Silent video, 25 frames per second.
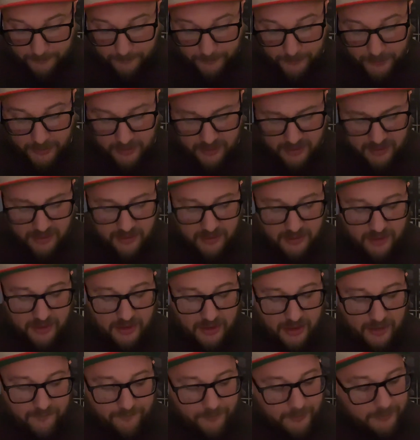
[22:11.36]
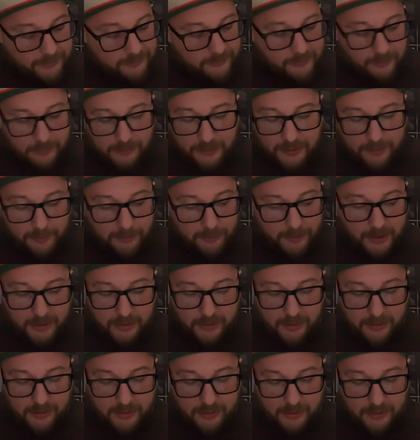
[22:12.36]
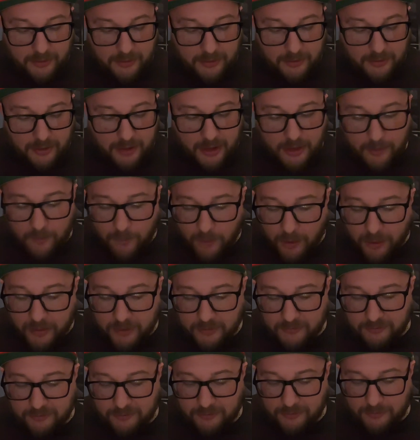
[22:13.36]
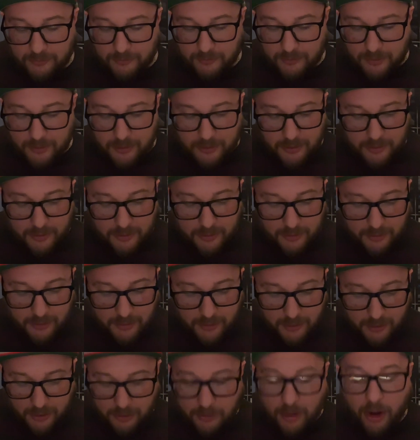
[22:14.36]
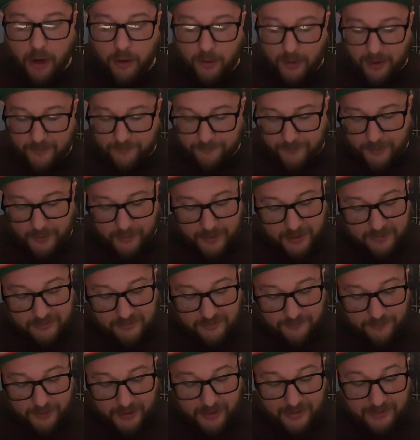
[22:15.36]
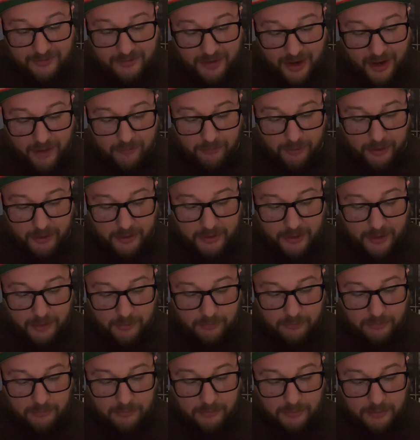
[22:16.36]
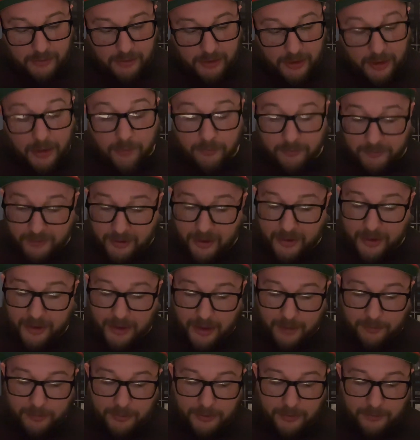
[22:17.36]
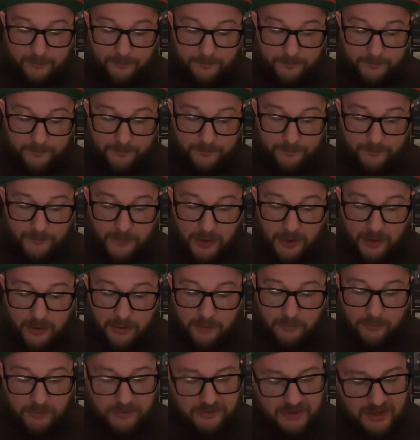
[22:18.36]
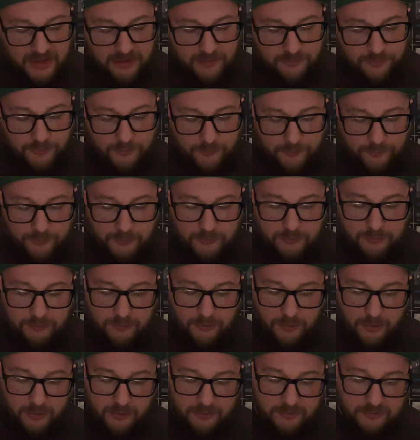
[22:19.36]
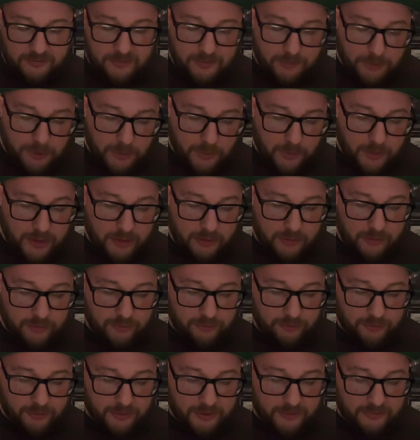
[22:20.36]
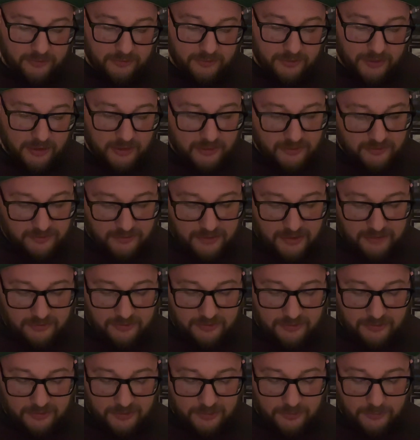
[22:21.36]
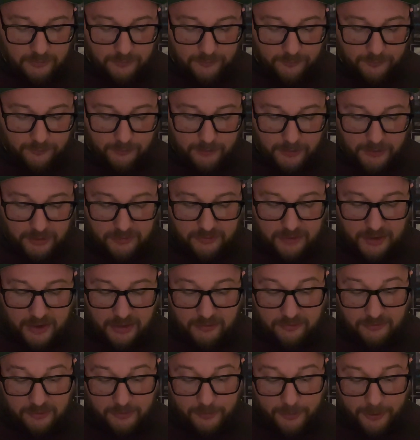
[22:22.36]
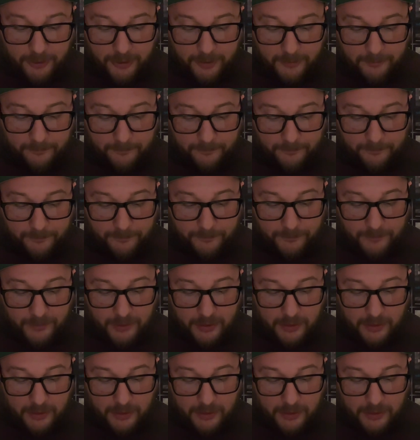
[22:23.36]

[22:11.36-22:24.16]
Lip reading: moment. I felt so liberated, and I wanted to... I felt as if I could die right now, and I would die happy. We danced for a few songs, sipping away on our drinks, and then Stacy signaled for me to head to the bar.